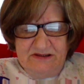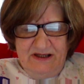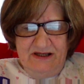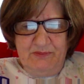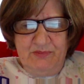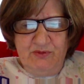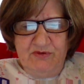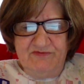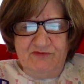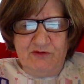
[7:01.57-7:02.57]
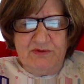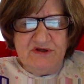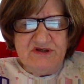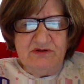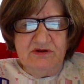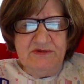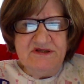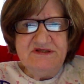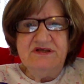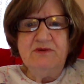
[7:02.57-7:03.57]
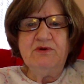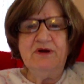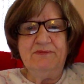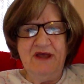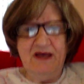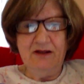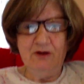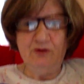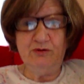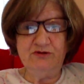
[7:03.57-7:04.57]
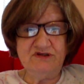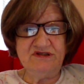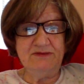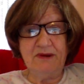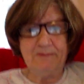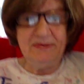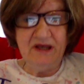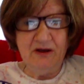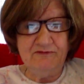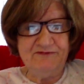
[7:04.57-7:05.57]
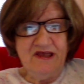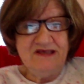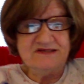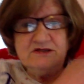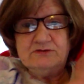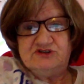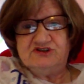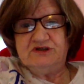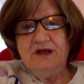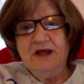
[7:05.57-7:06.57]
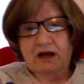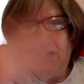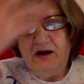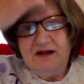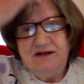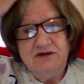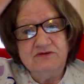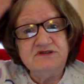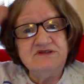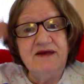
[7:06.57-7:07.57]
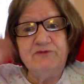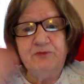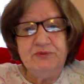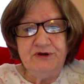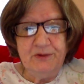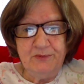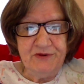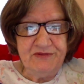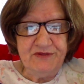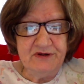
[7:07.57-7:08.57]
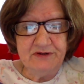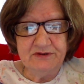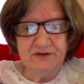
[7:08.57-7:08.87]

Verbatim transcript: I got to pull it forward, so let me see where I'm at. Oh, you see my big old face, don't you? All right, I just have to put up with it.